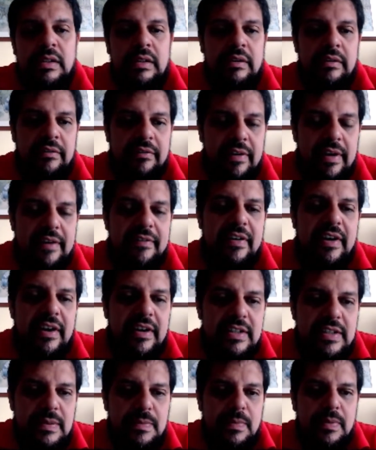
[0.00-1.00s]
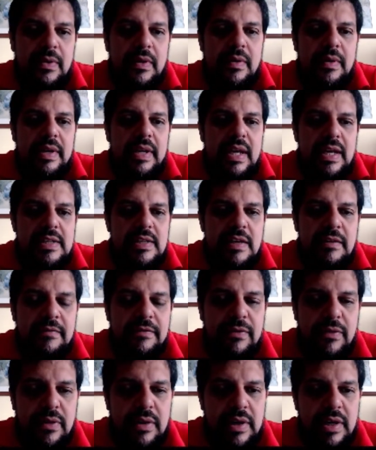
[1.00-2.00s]
5 hearts, probably asking
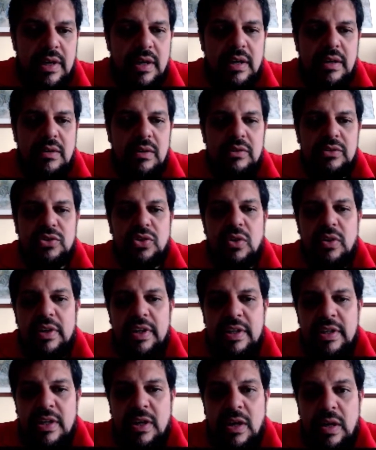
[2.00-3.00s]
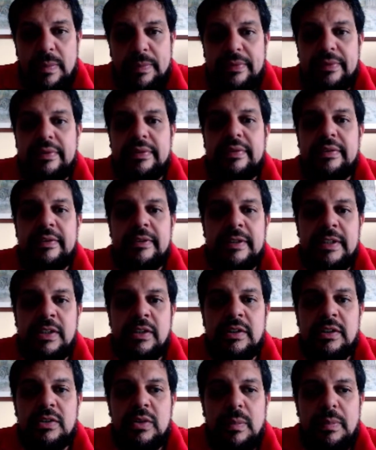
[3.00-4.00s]
for controlling clubs in
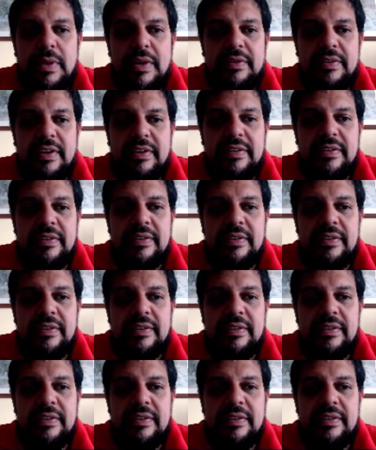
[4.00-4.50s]
order to play 6.